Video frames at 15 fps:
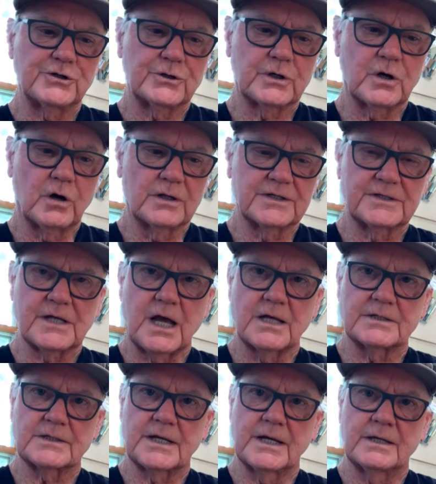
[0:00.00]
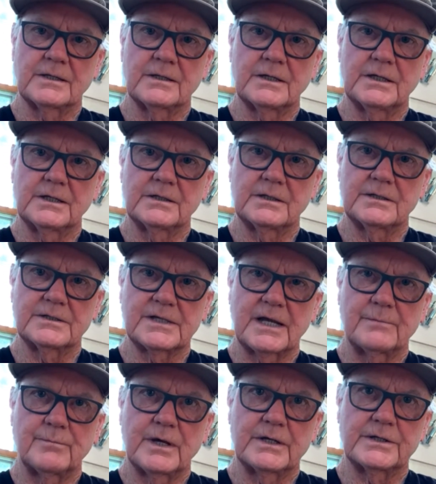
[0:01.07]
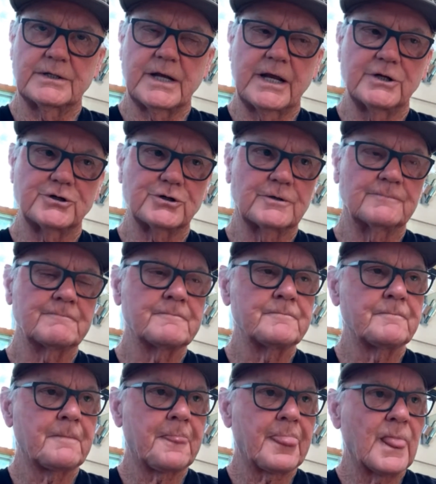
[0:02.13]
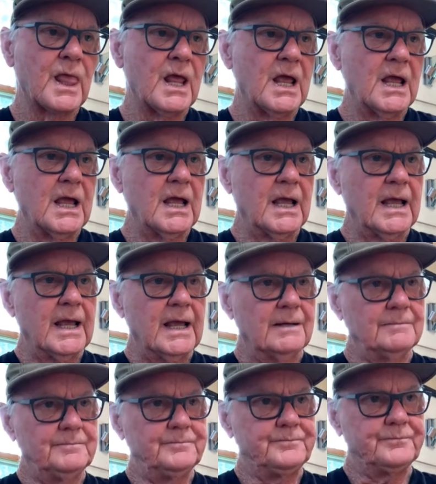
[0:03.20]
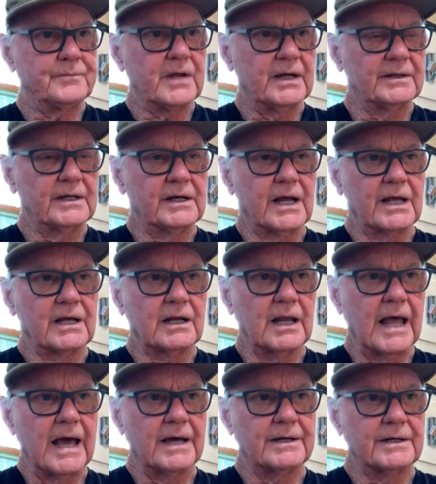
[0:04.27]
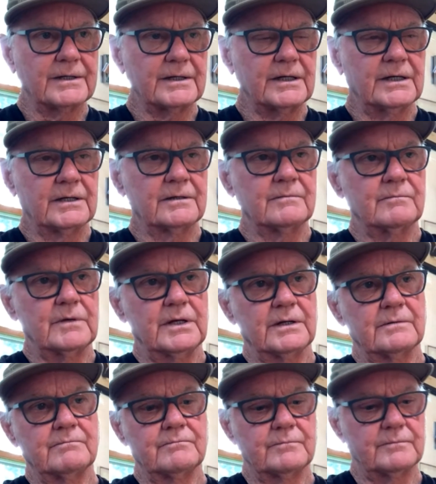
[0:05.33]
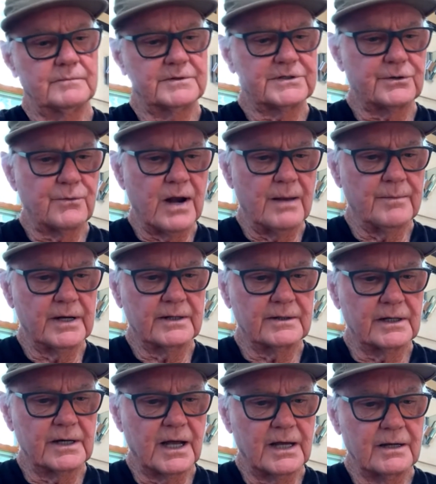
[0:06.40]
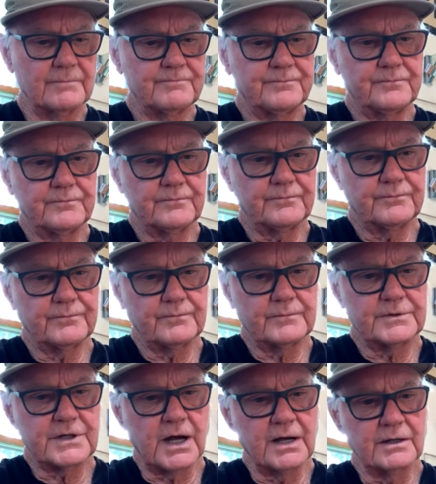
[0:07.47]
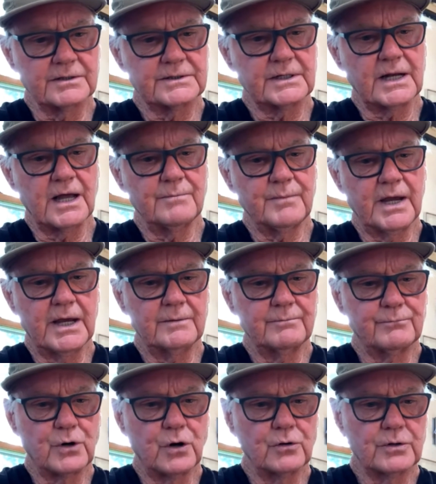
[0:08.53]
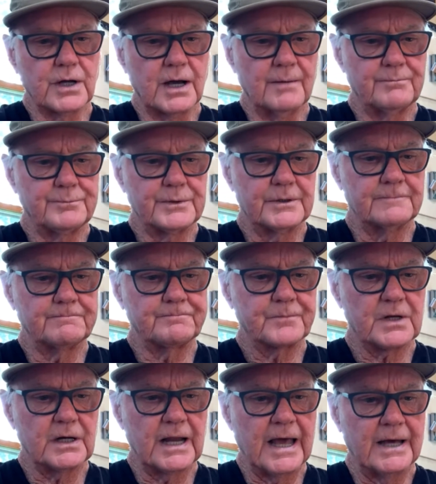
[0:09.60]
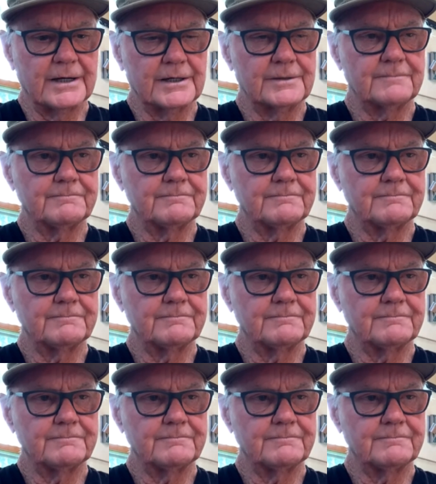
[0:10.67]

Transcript: called zazen in Zen meditation. And then I clad it in ceramic tiles that I made and broke up and clad it,